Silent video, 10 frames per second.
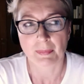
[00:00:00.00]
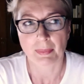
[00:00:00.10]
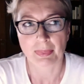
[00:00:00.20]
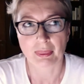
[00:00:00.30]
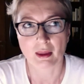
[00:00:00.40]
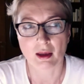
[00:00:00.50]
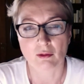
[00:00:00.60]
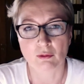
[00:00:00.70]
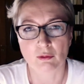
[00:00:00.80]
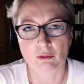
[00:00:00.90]

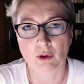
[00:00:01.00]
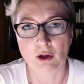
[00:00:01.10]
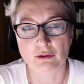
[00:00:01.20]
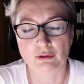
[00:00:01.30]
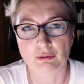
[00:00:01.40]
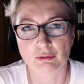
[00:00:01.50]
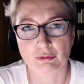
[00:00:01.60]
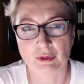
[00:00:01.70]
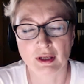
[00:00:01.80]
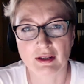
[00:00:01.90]
what
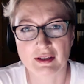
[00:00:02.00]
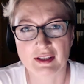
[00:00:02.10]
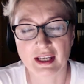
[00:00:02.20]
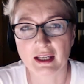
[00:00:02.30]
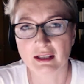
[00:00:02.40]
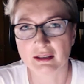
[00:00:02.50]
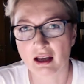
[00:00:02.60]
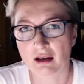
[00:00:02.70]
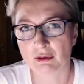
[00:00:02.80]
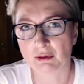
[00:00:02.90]
we are seeing
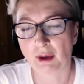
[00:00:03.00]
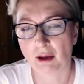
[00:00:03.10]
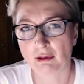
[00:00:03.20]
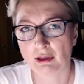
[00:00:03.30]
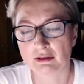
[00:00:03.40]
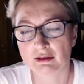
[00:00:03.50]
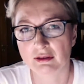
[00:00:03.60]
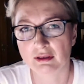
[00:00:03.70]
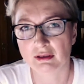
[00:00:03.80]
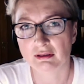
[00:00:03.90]
now in
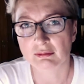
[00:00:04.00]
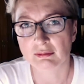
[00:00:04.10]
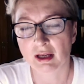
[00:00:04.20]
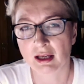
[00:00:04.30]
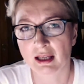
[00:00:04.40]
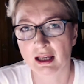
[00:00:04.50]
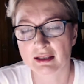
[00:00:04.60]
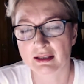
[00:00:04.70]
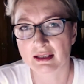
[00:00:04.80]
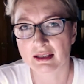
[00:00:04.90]
Poland. I
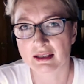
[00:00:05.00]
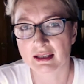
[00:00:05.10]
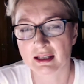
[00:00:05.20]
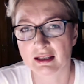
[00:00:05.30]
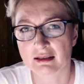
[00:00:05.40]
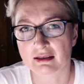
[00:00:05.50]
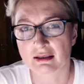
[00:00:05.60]
guess is the